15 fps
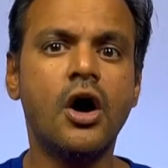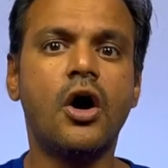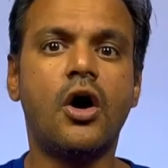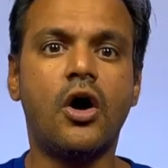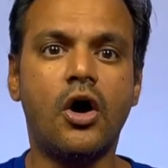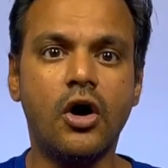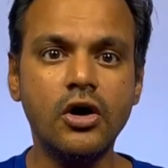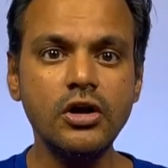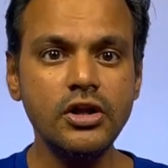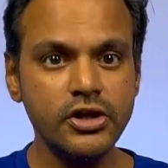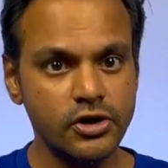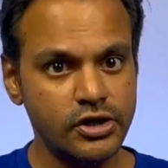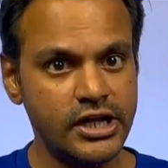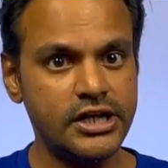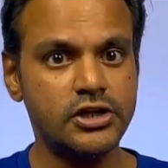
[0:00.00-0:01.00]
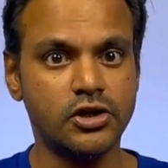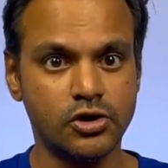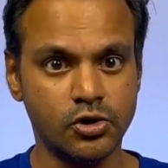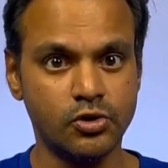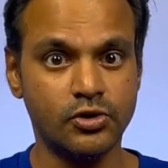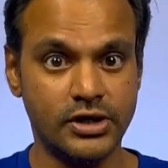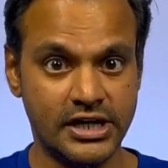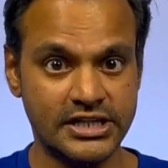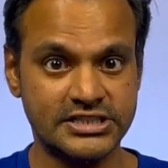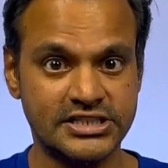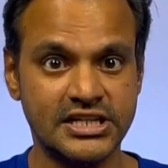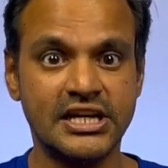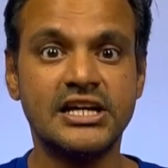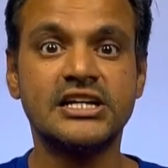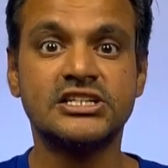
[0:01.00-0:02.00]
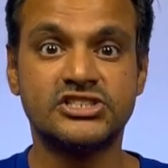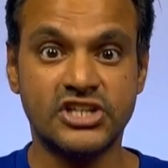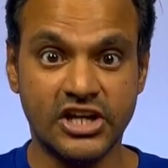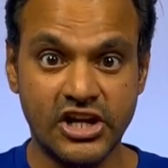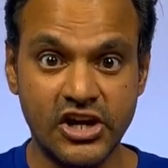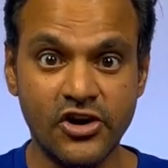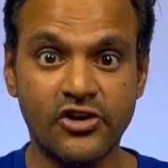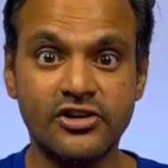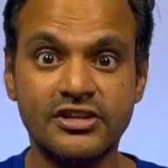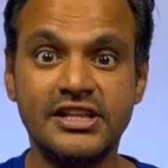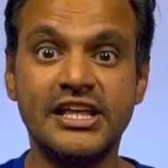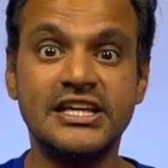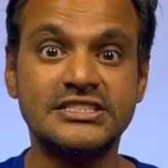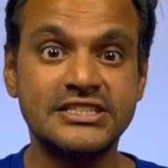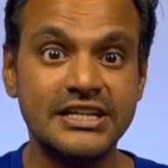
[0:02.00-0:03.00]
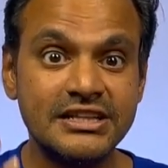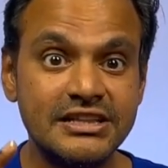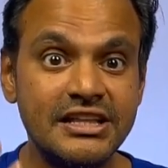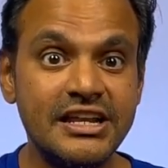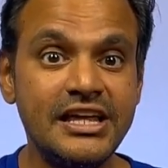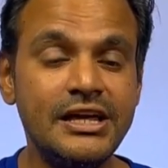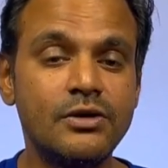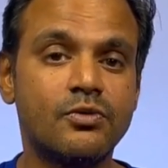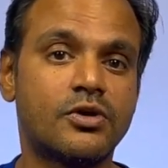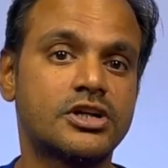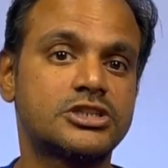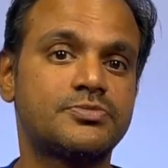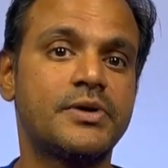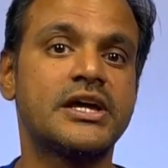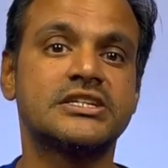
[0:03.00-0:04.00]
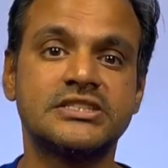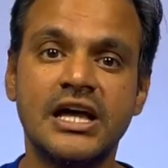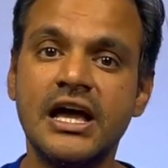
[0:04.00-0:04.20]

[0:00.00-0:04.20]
all you need to do is secure these three workspace